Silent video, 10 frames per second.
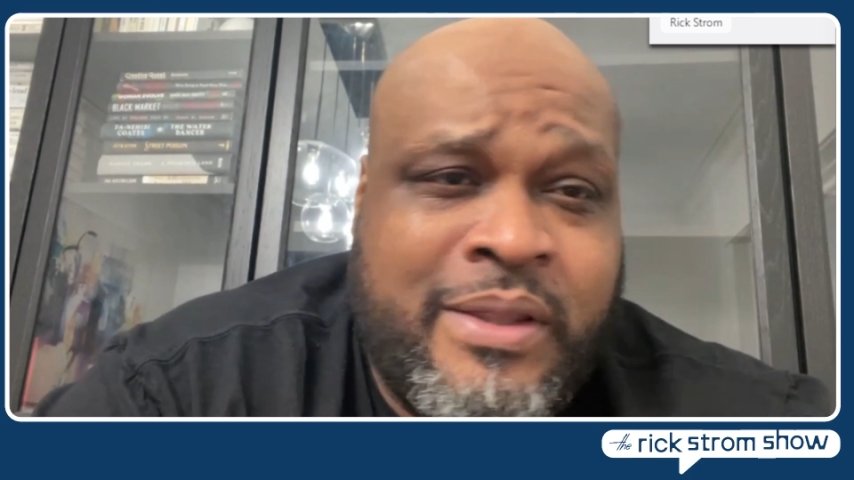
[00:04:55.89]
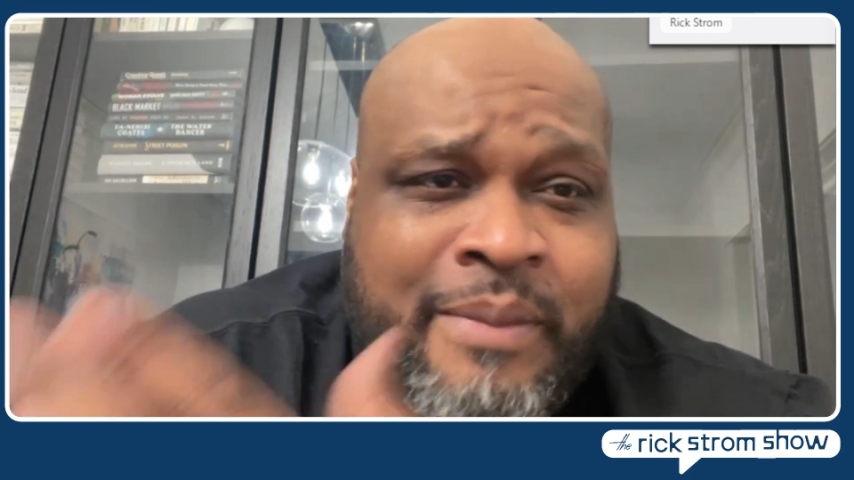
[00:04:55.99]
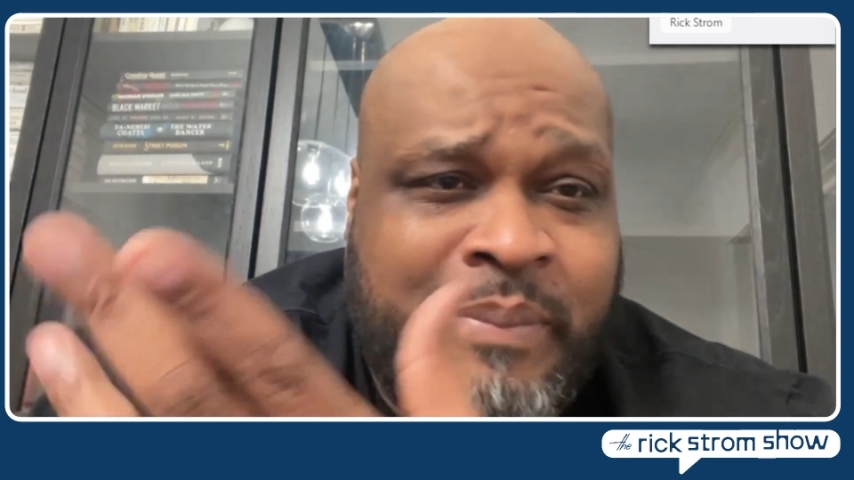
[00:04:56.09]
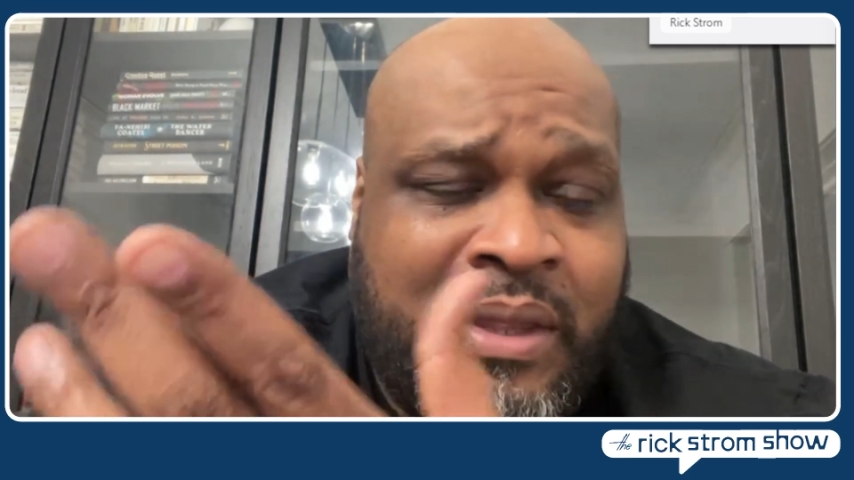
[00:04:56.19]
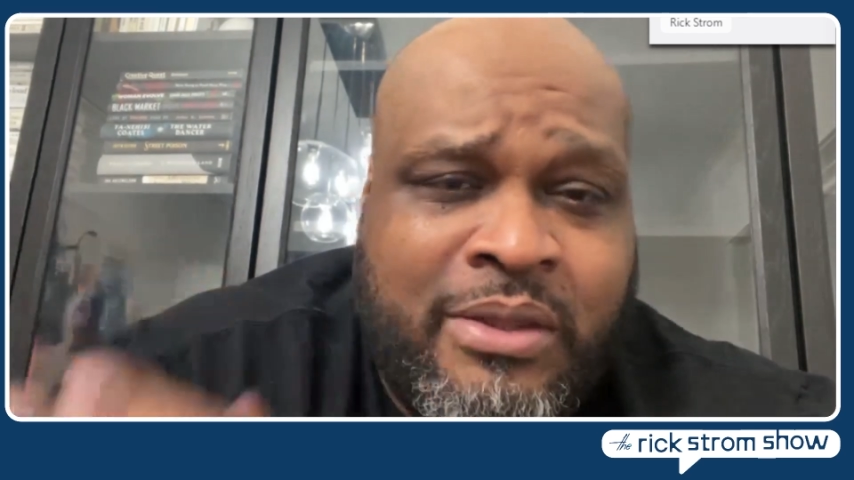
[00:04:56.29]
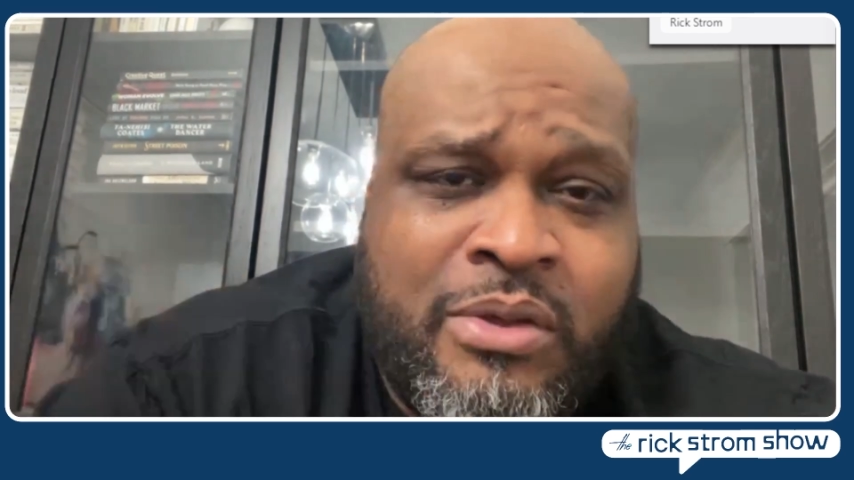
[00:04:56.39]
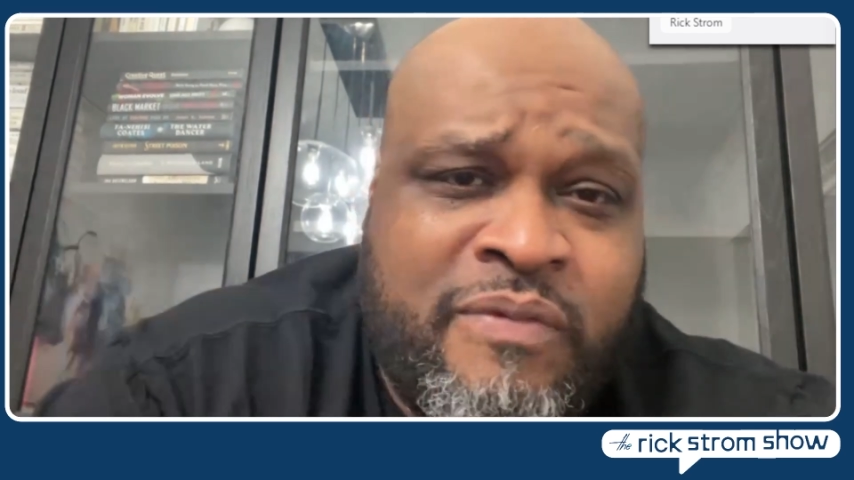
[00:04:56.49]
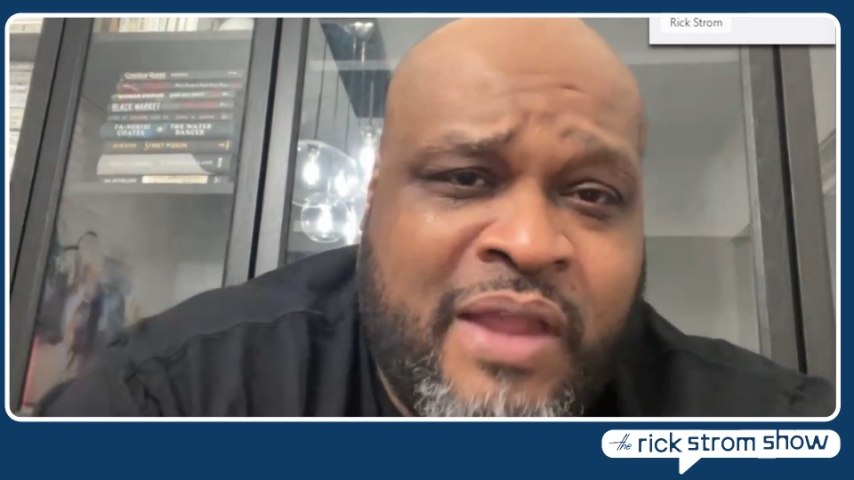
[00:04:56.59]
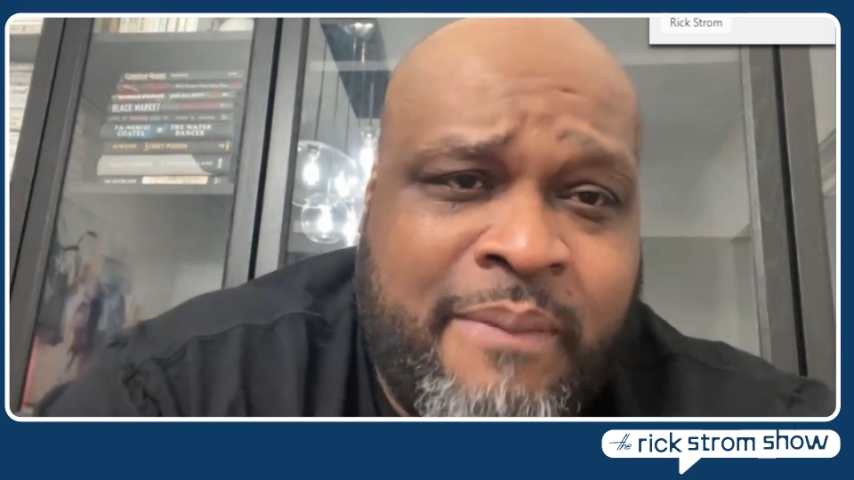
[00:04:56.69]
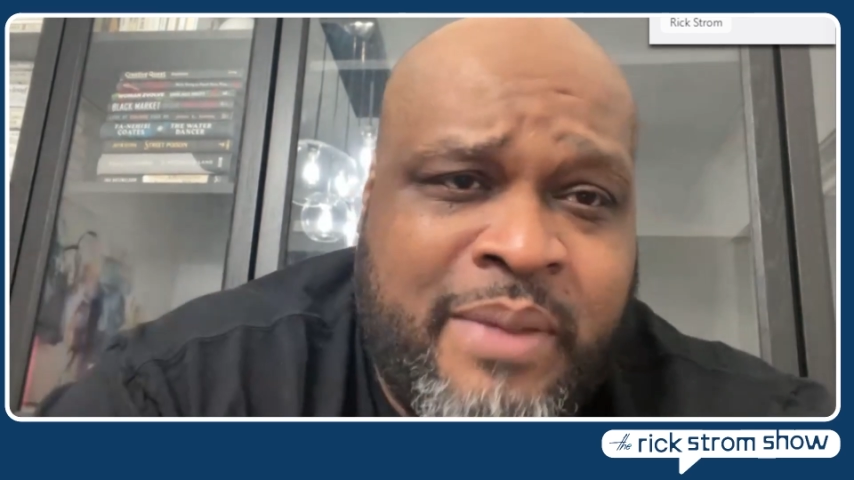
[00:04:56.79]
And I mean,
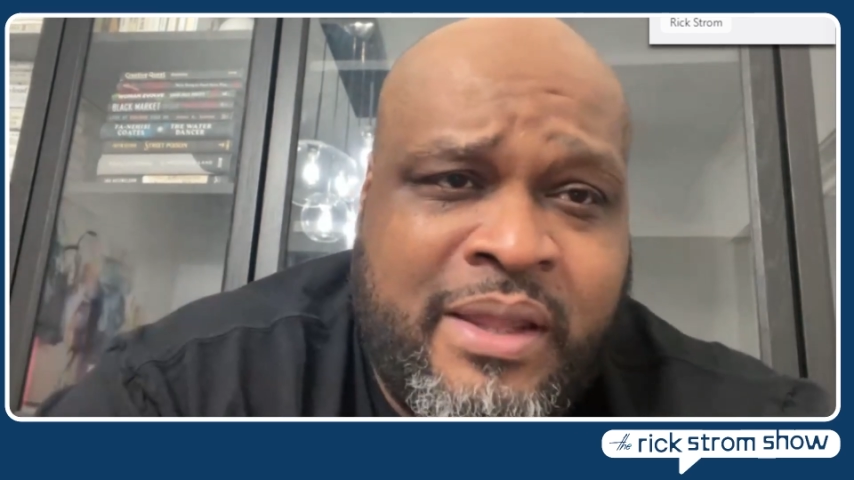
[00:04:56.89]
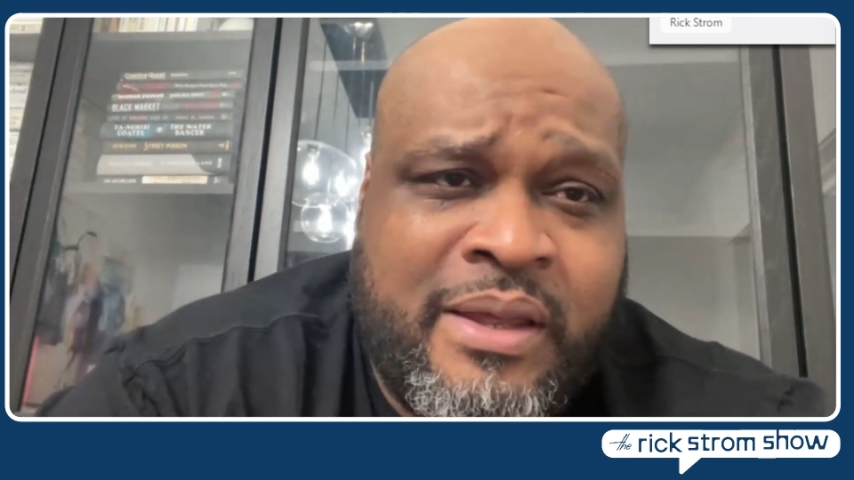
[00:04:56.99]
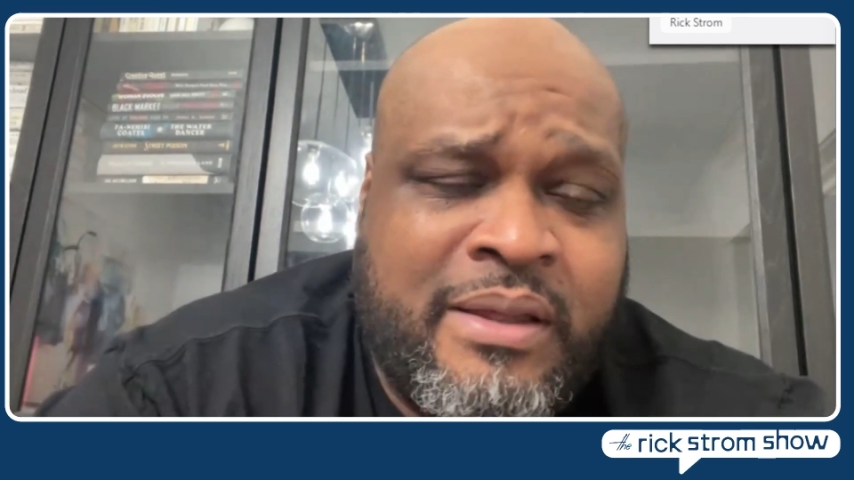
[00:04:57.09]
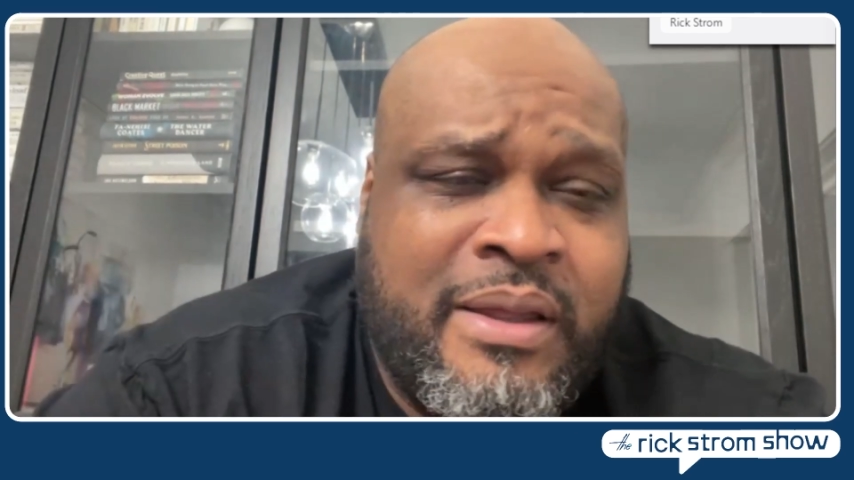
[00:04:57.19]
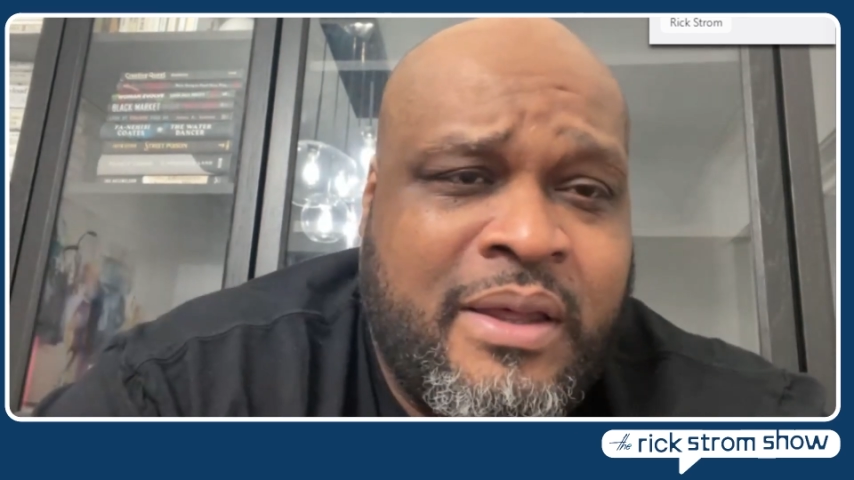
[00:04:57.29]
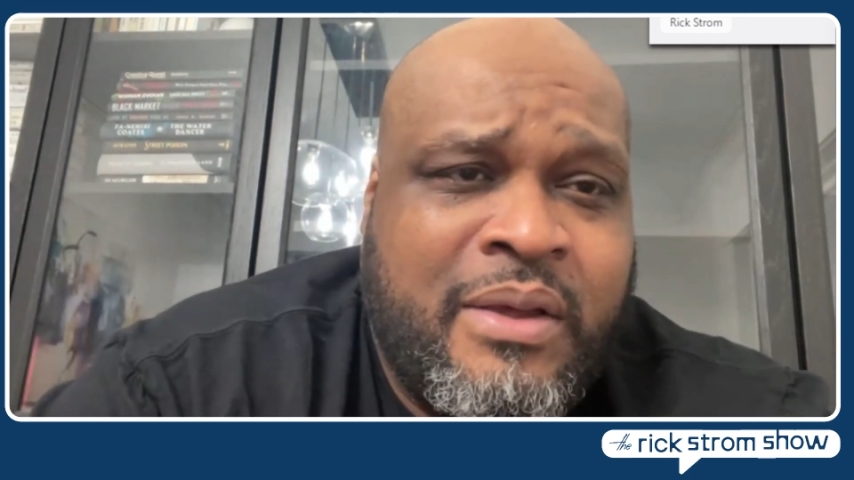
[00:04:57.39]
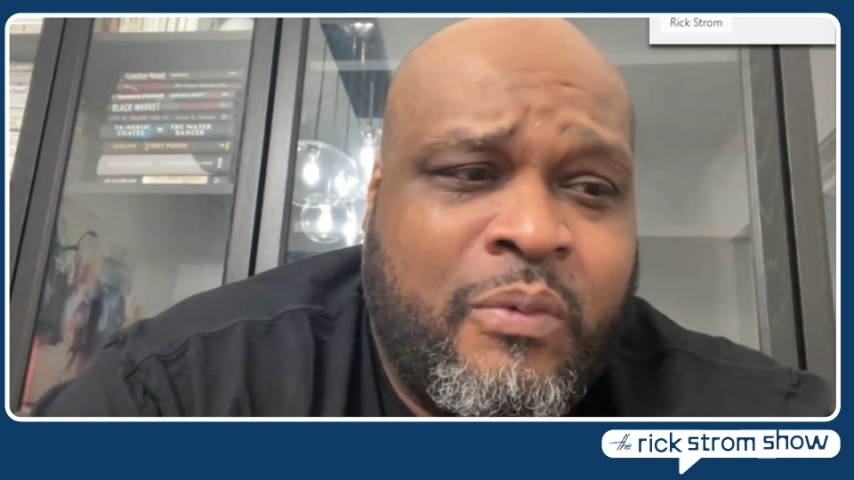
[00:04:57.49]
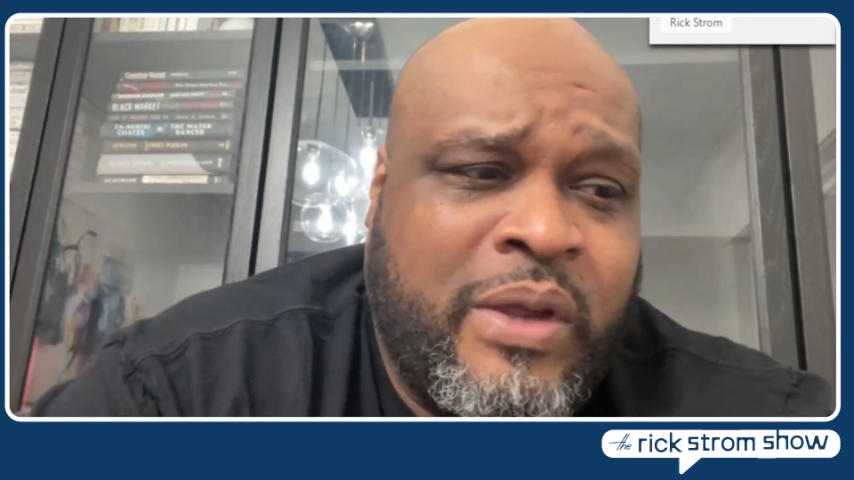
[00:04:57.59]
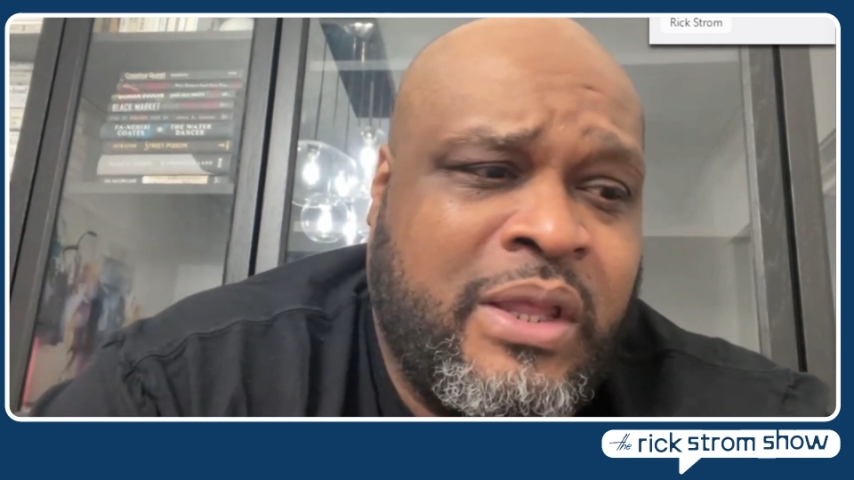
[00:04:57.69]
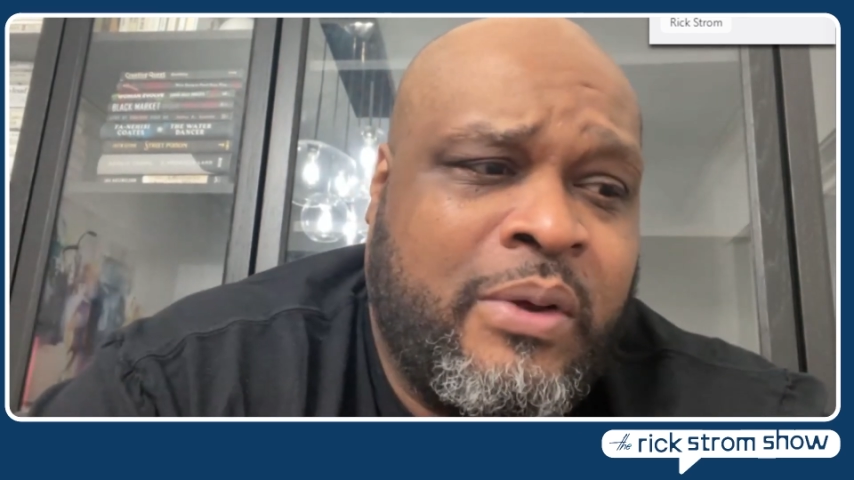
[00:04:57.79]
you've done media,
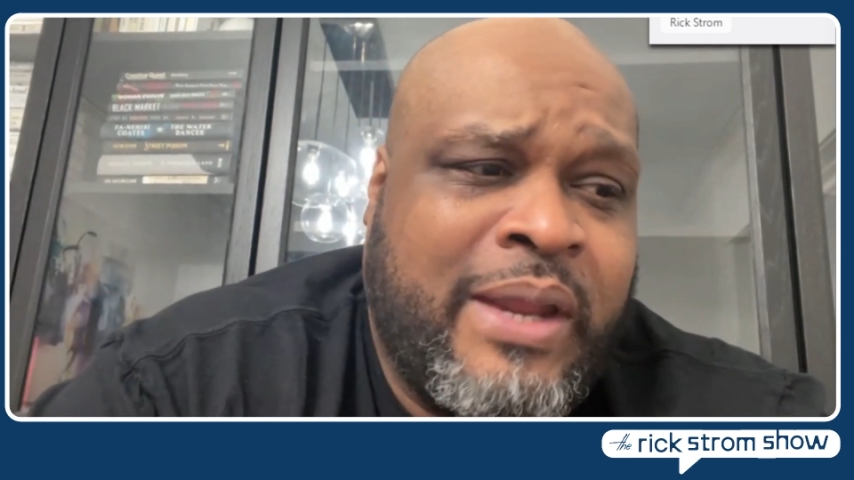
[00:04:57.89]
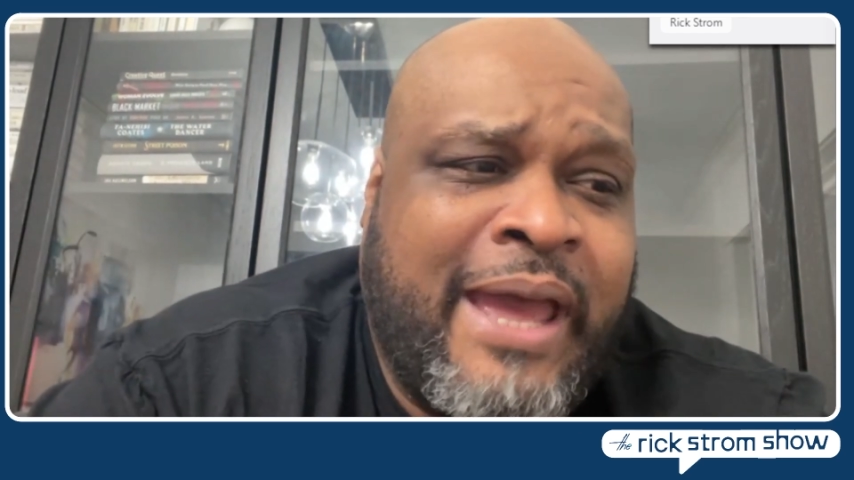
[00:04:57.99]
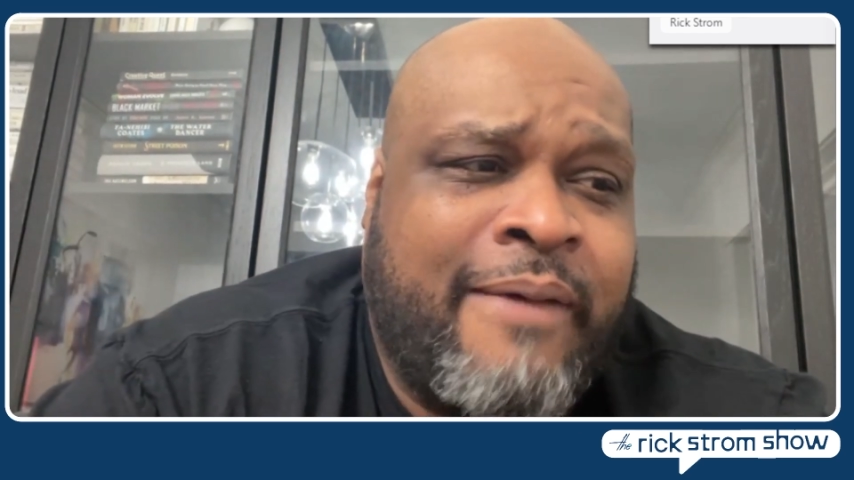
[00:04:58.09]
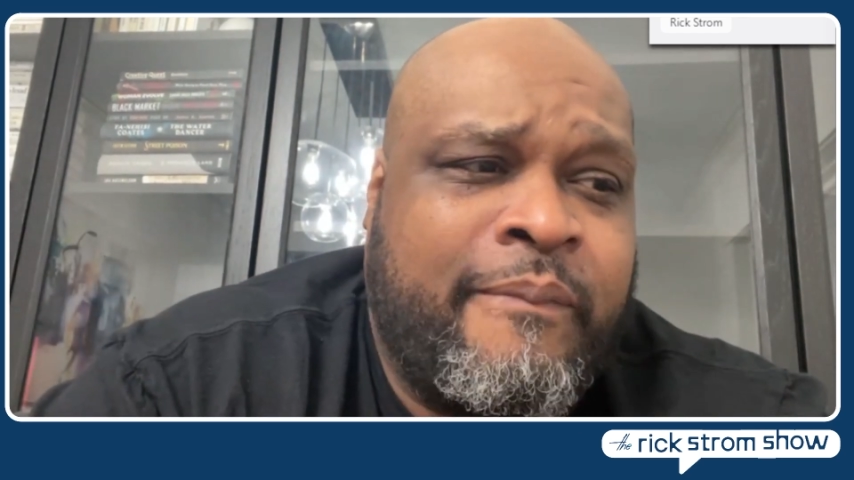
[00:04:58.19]
we know that.